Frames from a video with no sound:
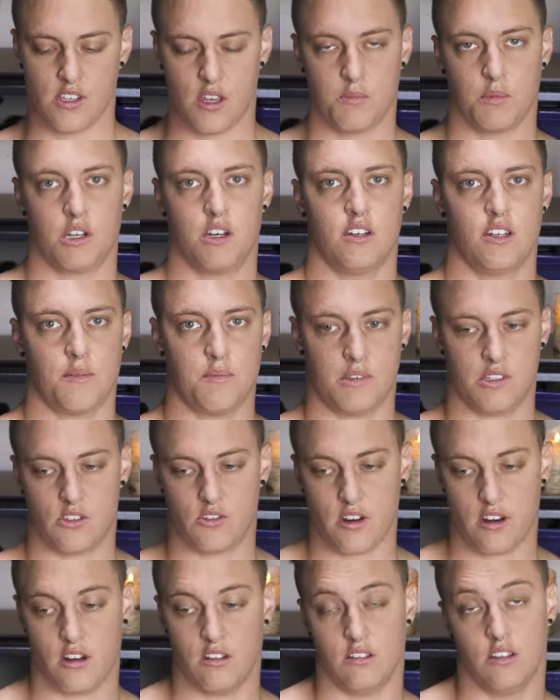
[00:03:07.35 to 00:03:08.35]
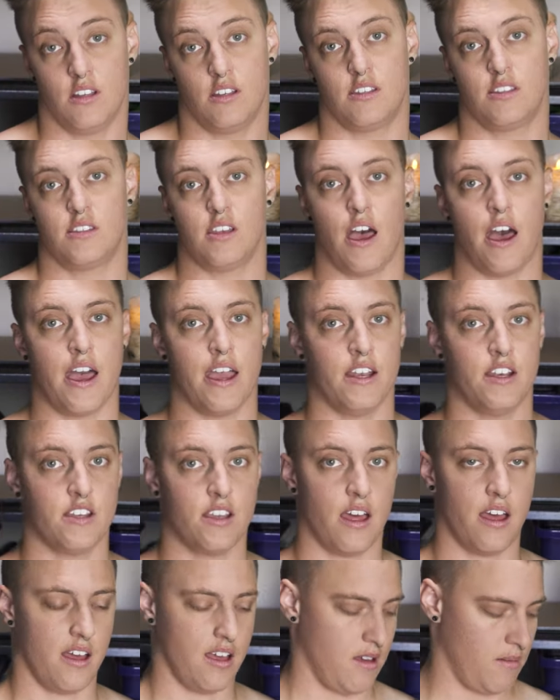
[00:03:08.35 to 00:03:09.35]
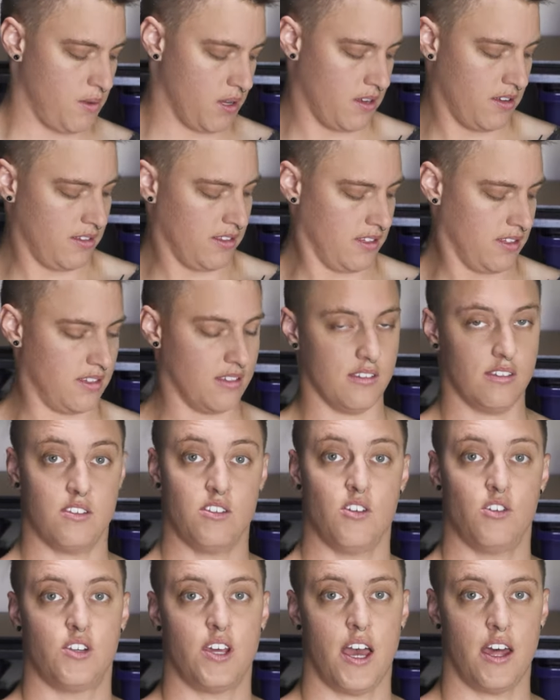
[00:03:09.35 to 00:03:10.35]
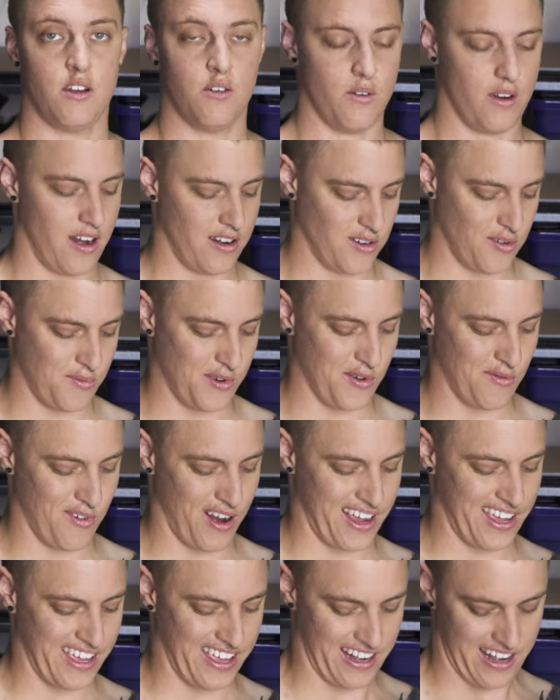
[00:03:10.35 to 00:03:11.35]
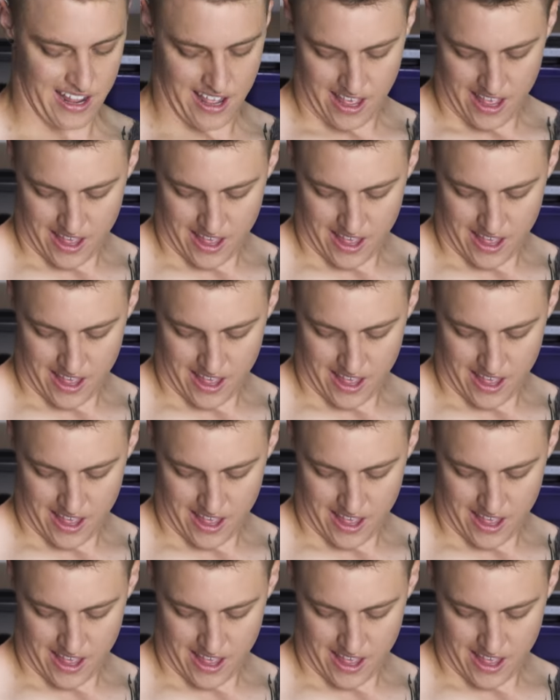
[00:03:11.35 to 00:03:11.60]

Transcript: I'm going to demonstrate on this side because this is a new tattoo and I don't want to wreck it.